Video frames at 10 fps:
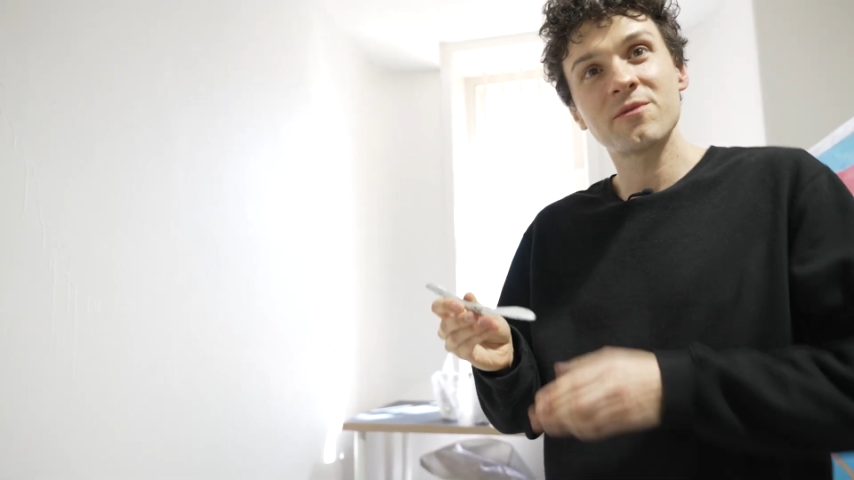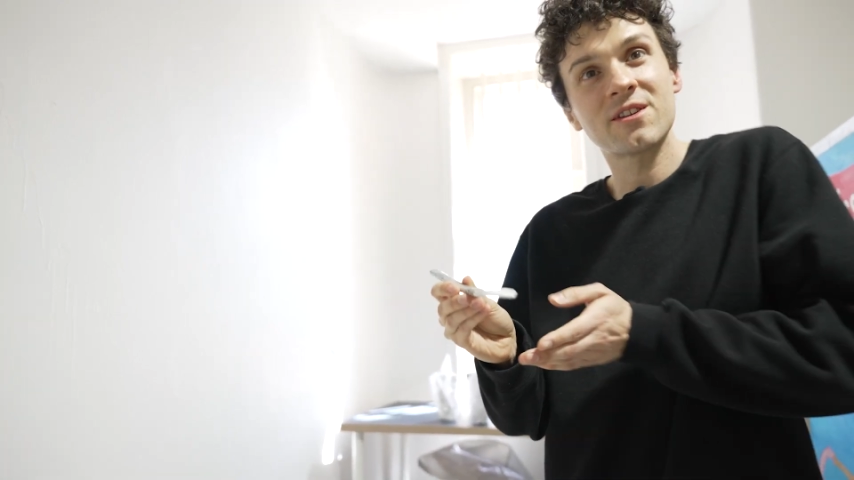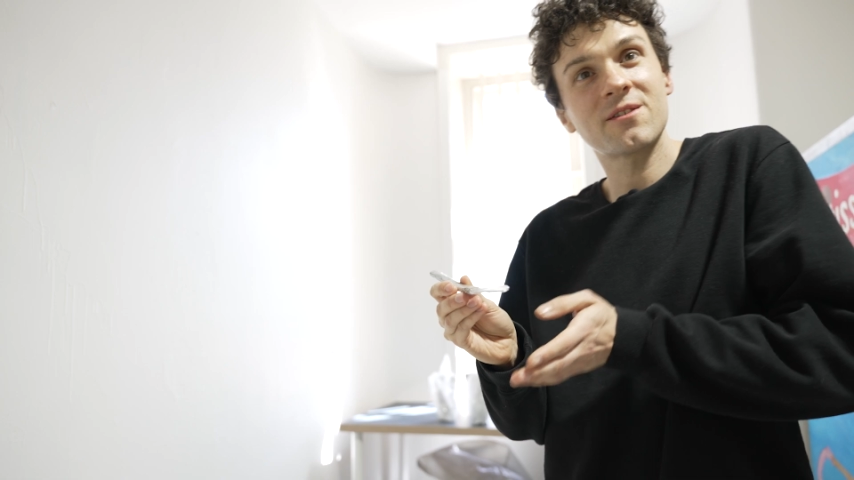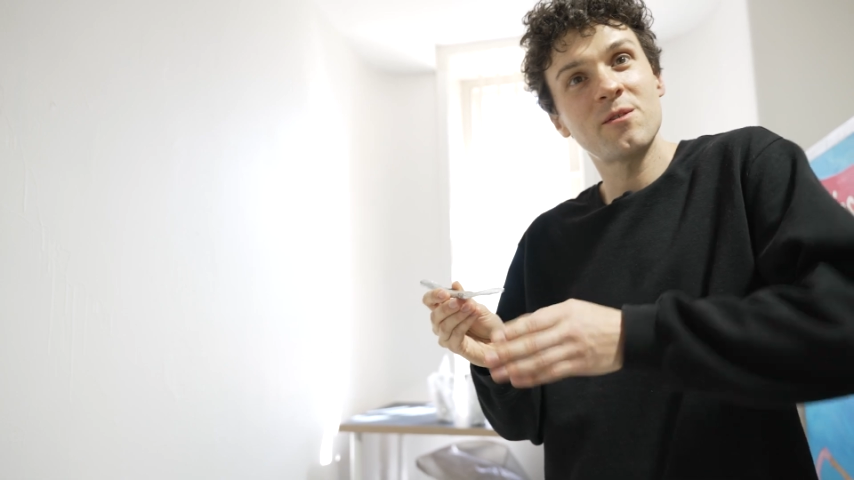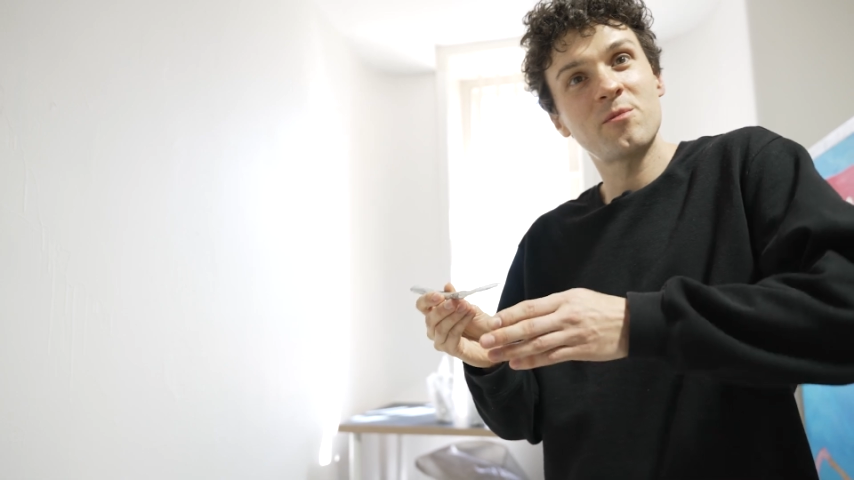that
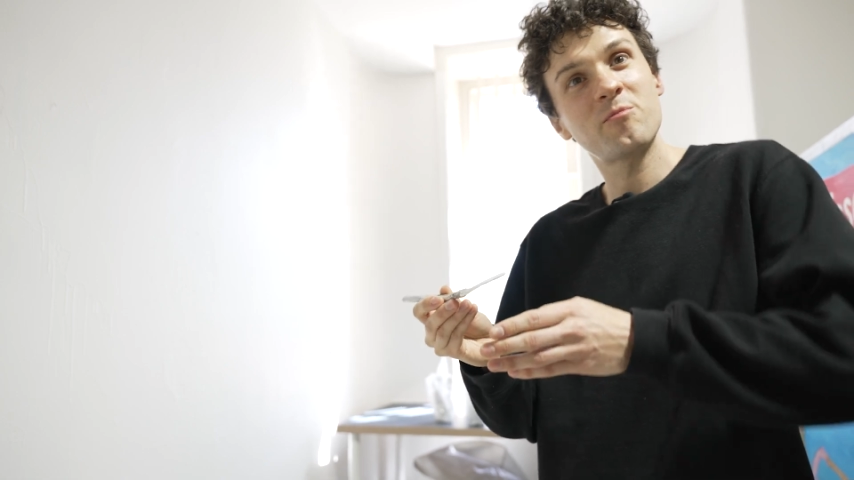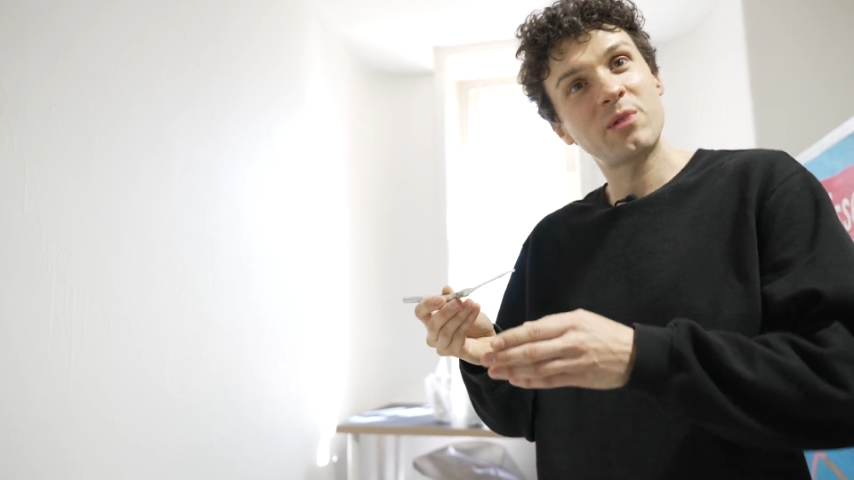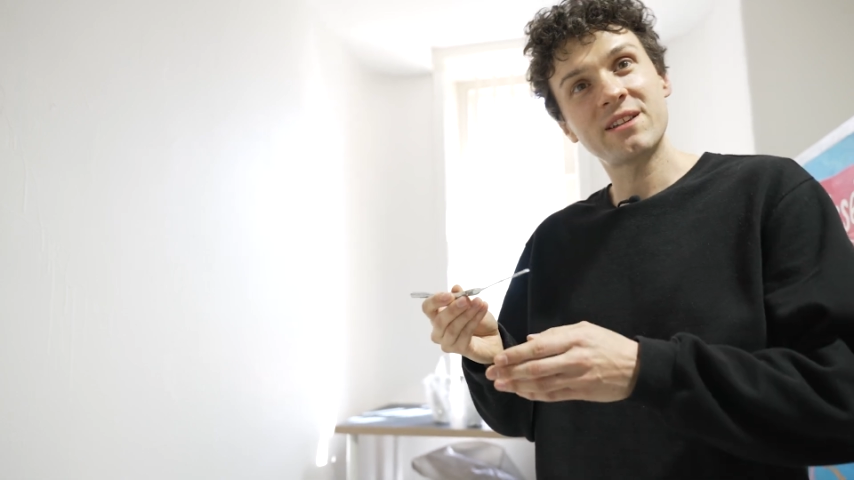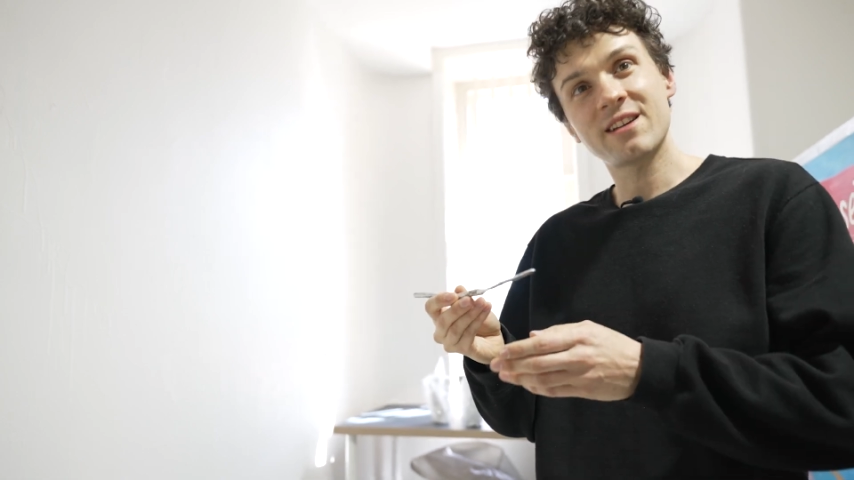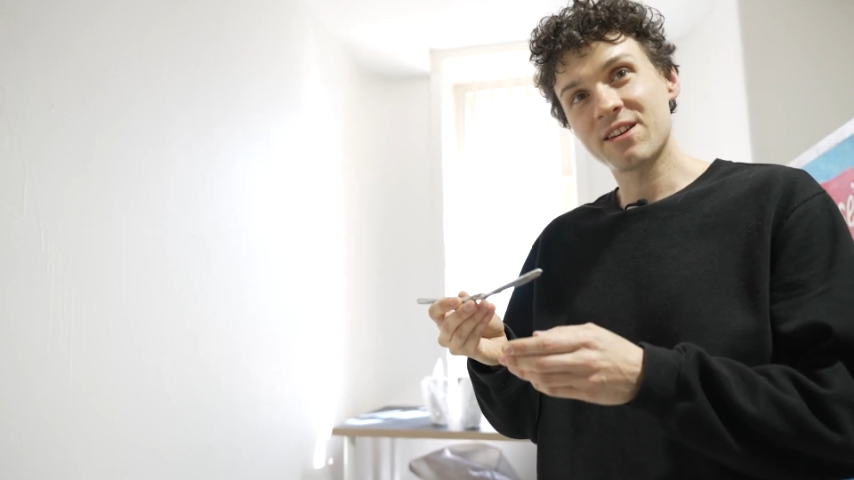are a bit
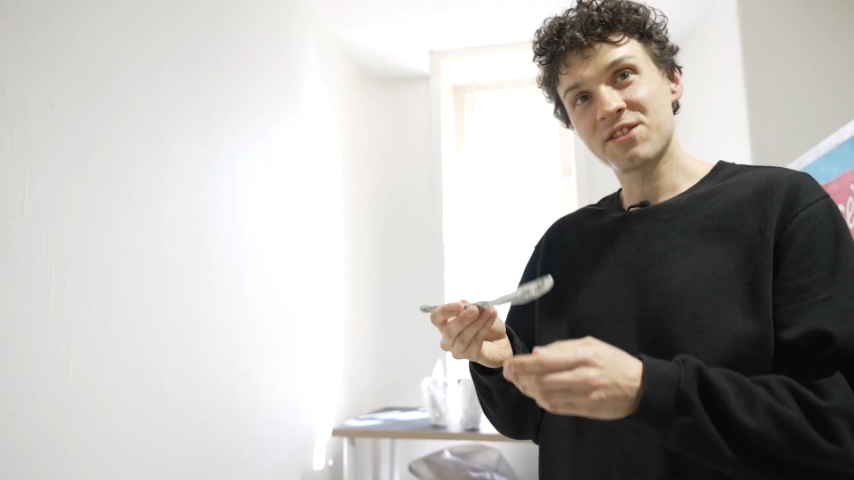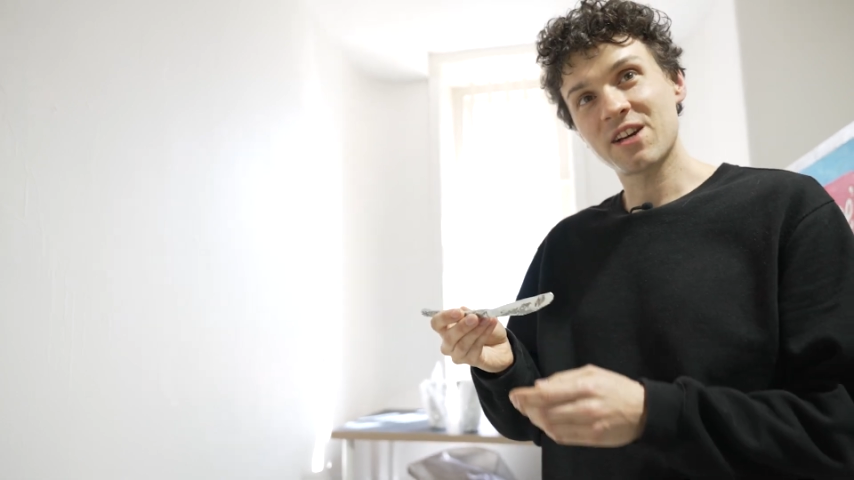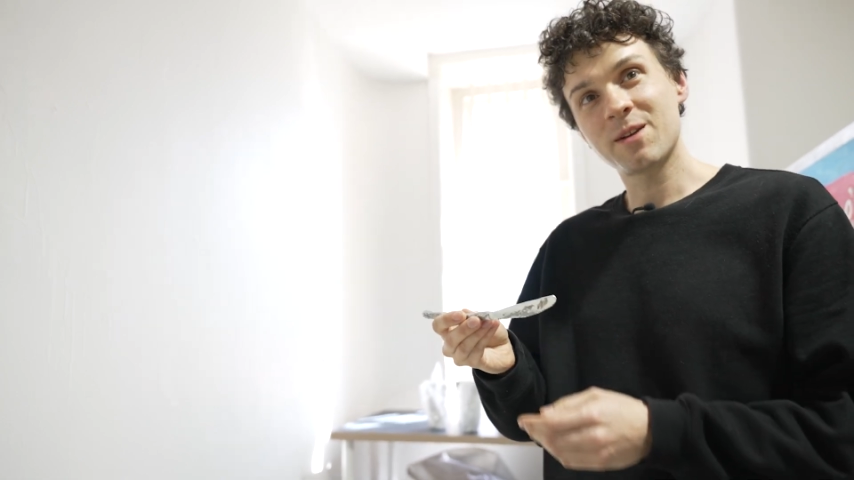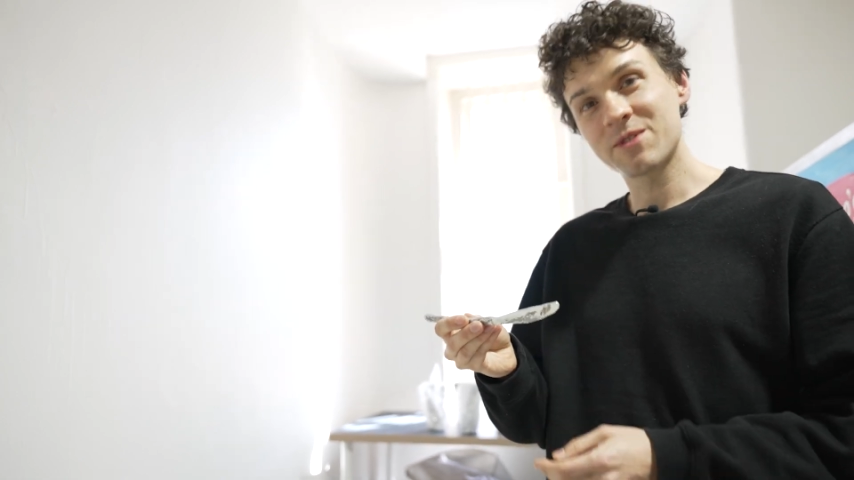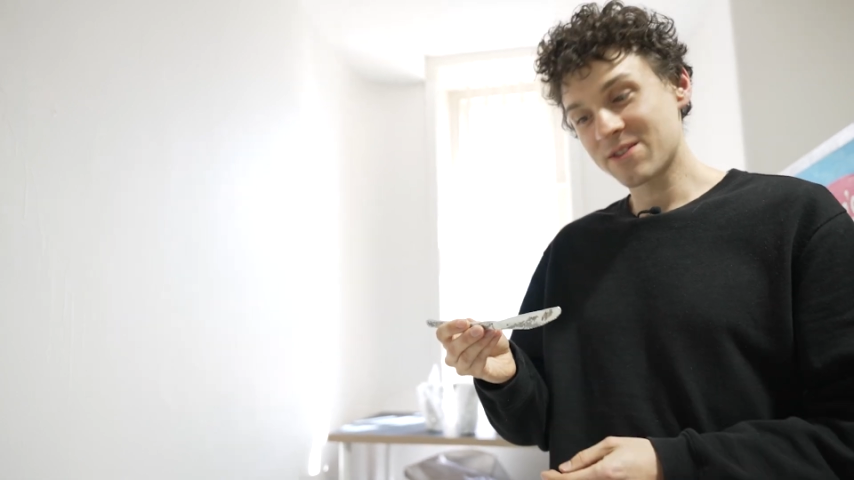bent out of
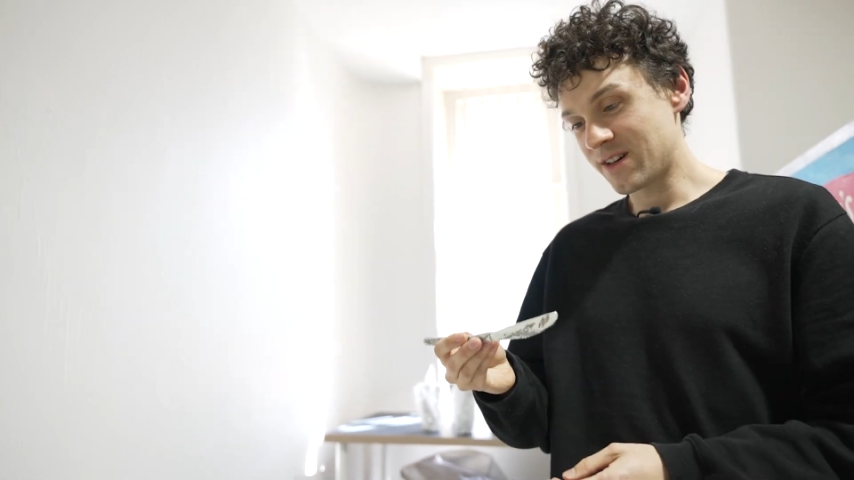shape, so